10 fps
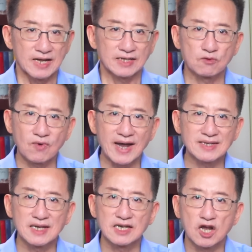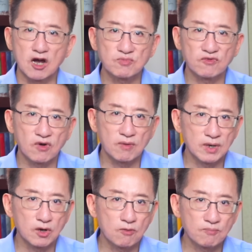The rise in
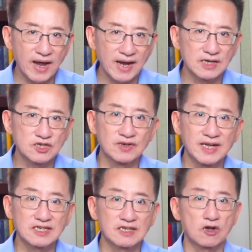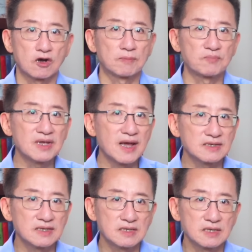non-performing loan package listed on the
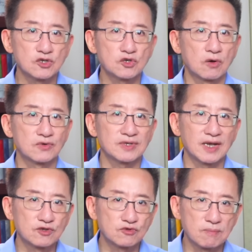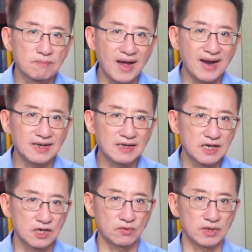BACC shows a dramatic
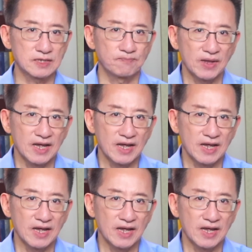increase,